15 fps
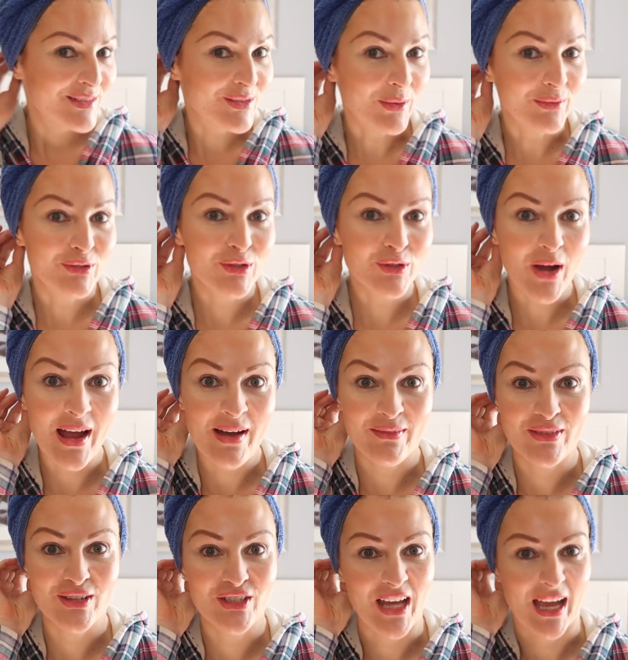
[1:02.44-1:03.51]
So I've just got out
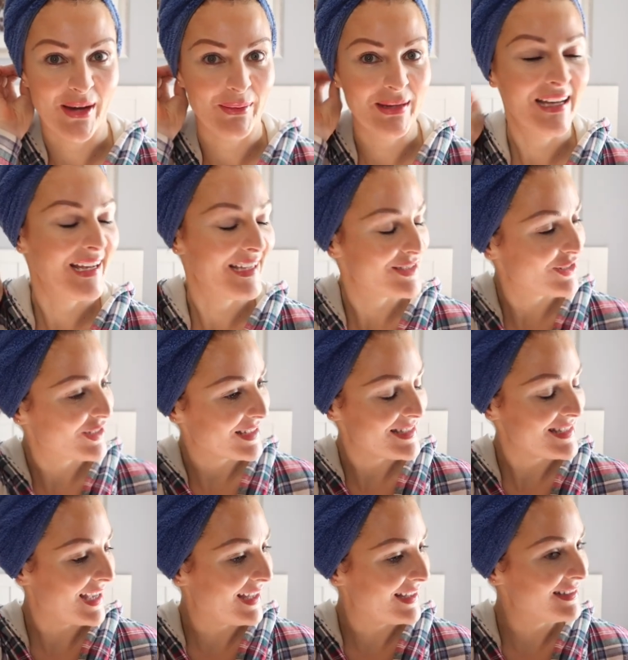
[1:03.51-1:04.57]
of the shower, as you can
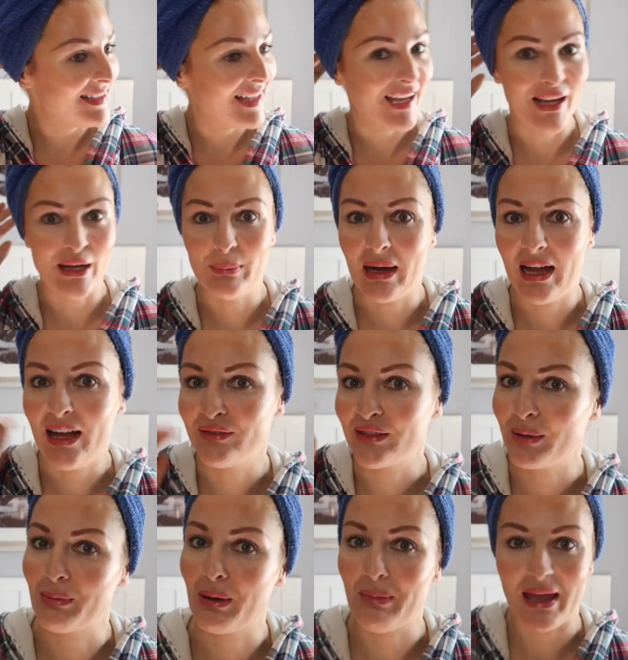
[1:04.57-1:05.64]
tell. I have
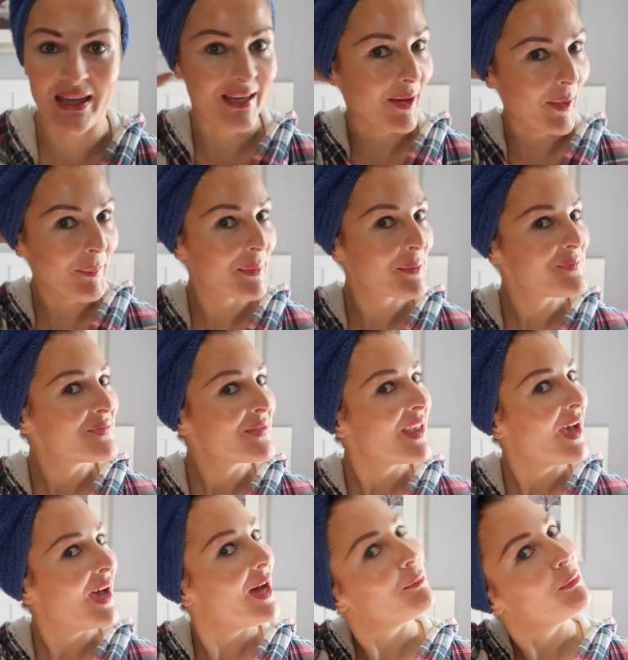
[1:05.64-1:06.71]
done my makeup.
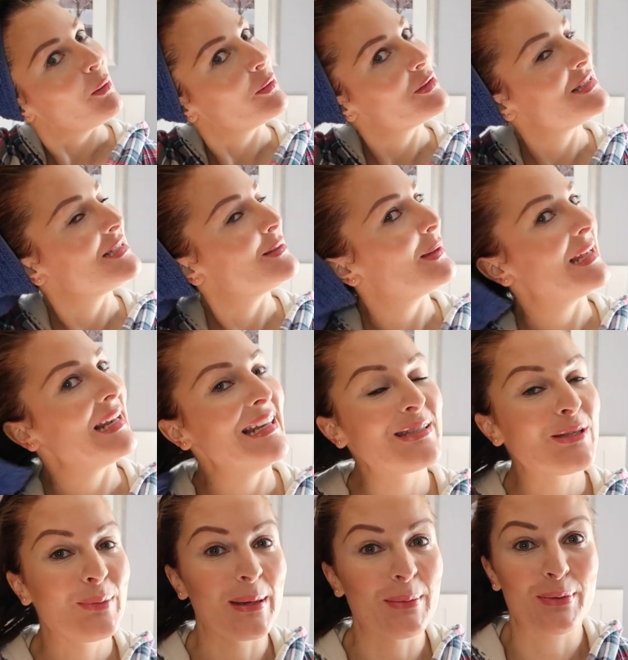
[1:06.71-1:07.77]
I wanted to be a
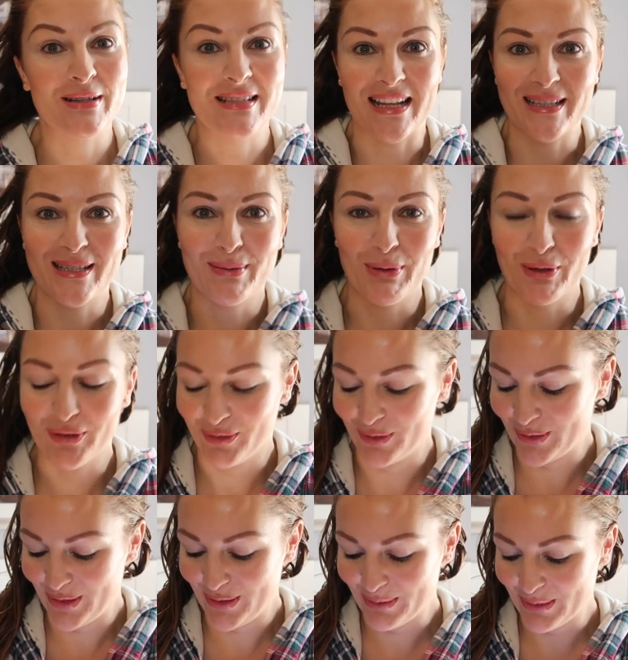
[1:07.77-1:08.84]
little bit presentable
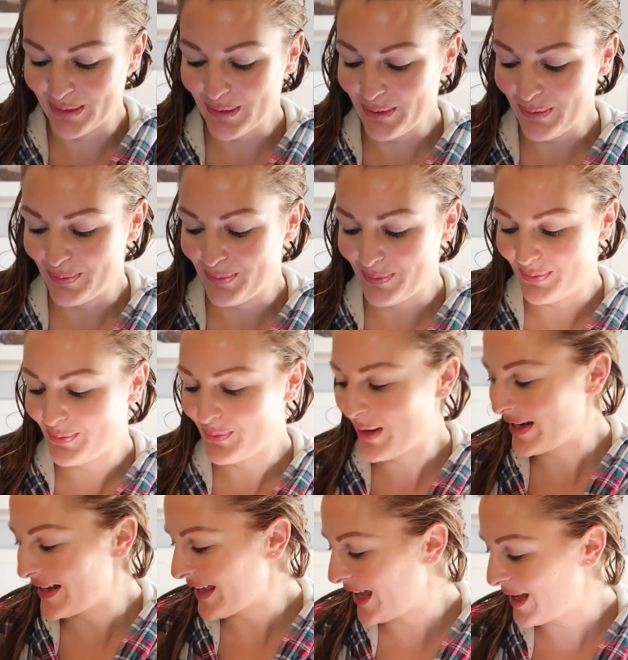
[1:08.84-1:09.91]
for you all
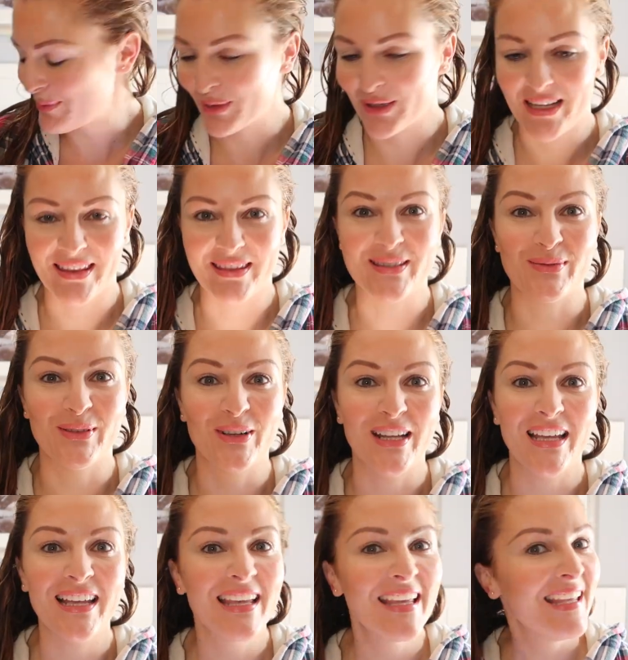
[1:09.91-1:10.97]
when I came on here this
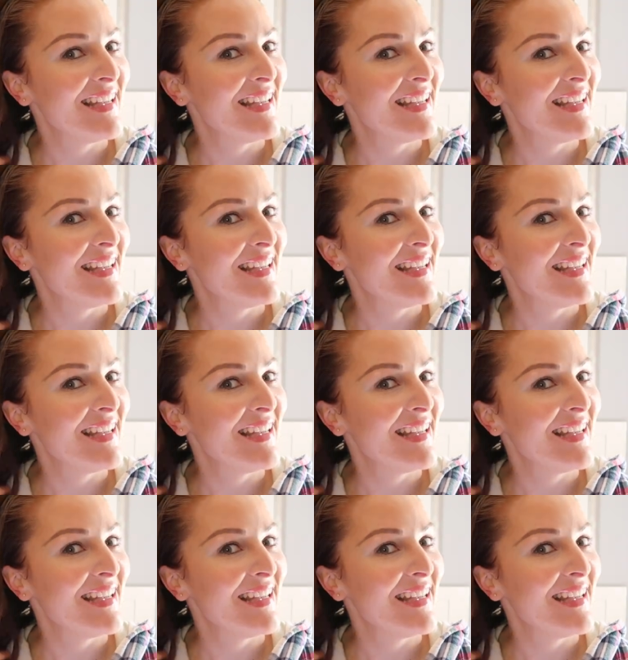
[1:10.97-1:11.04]
morning.